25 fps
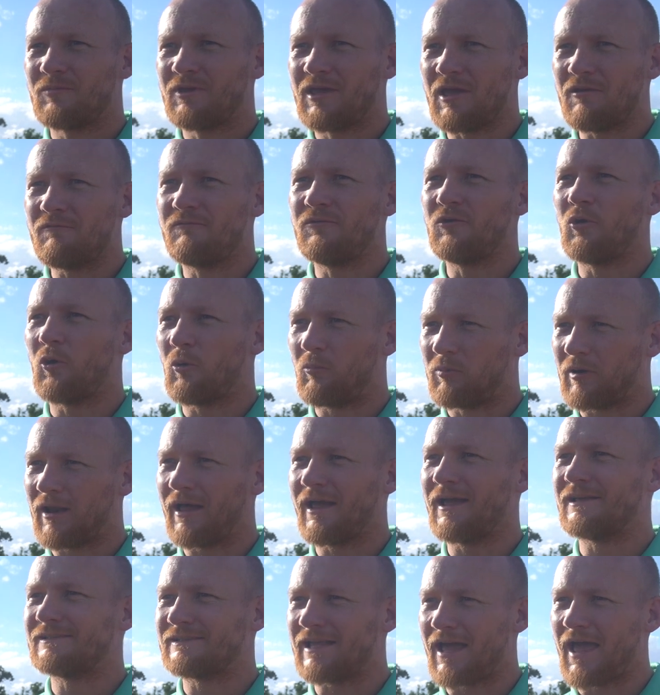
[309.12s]
give your
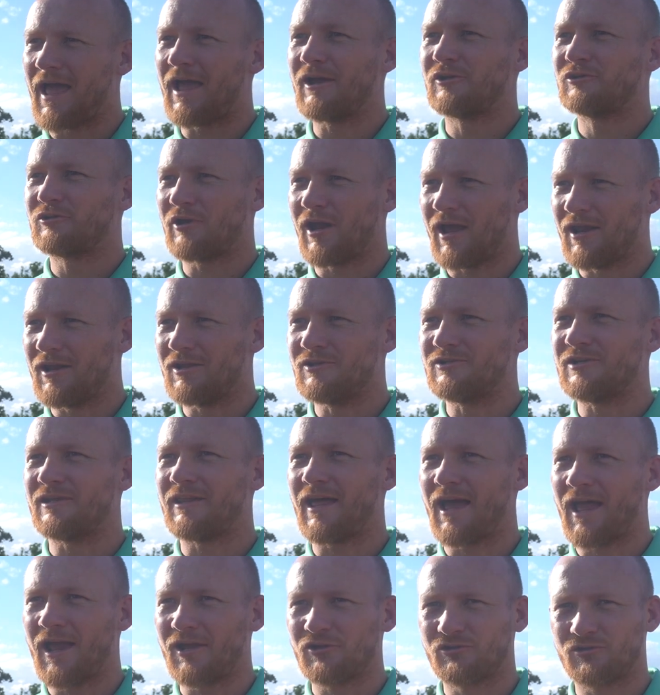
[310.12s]
players that extra energy,
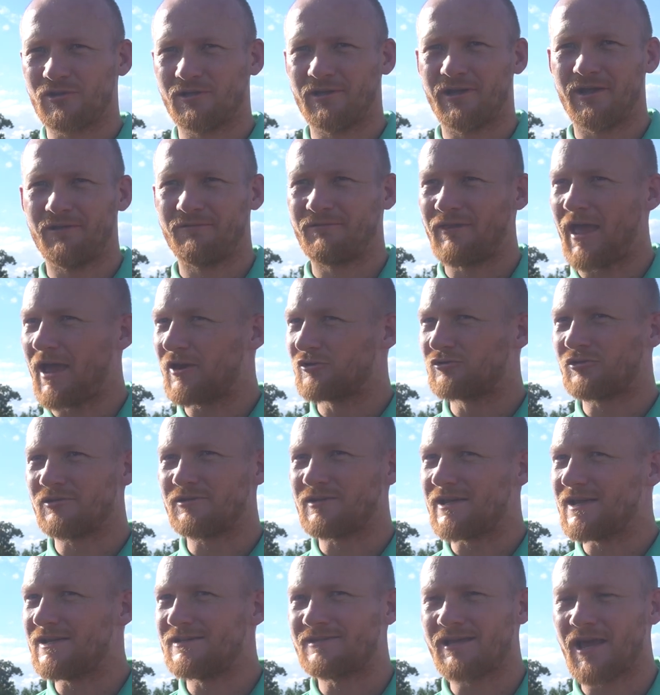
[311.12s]
that extra lift, extra
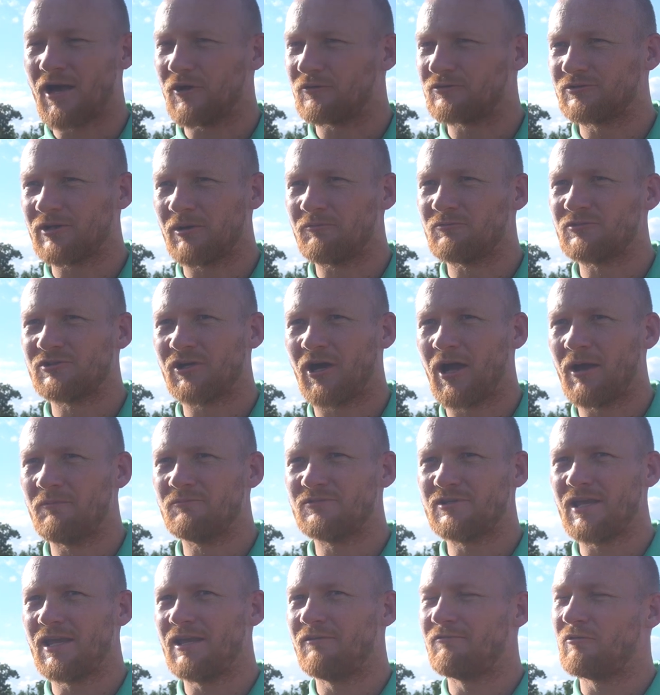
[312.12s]
detail
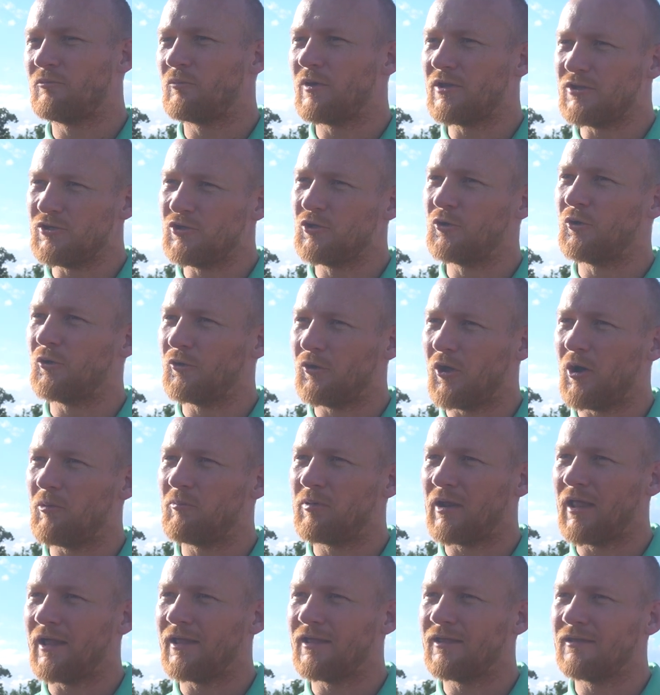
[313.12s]
sometimes, even when you're
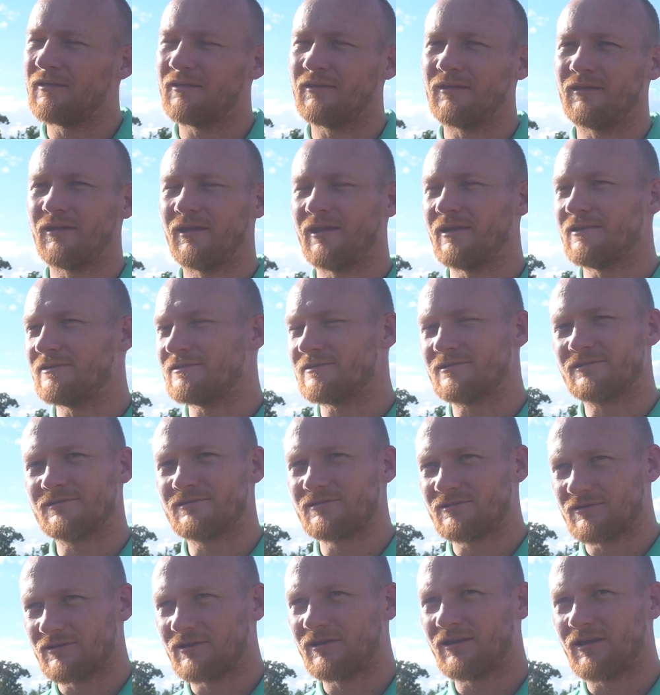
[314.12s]
not playing,
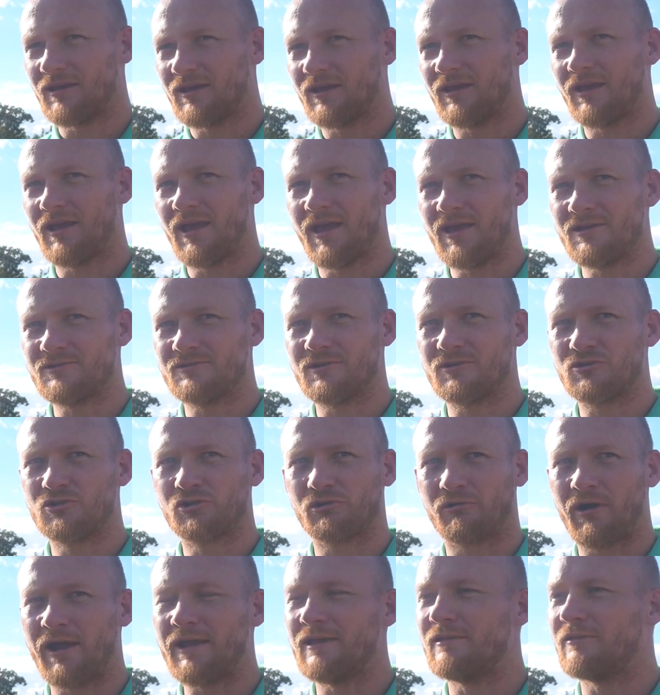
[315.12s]
is a
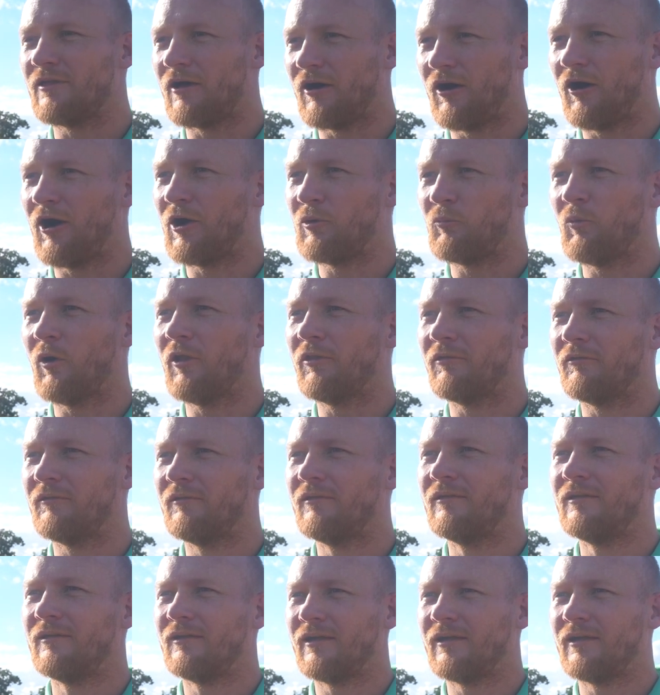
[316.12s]
trait that I want,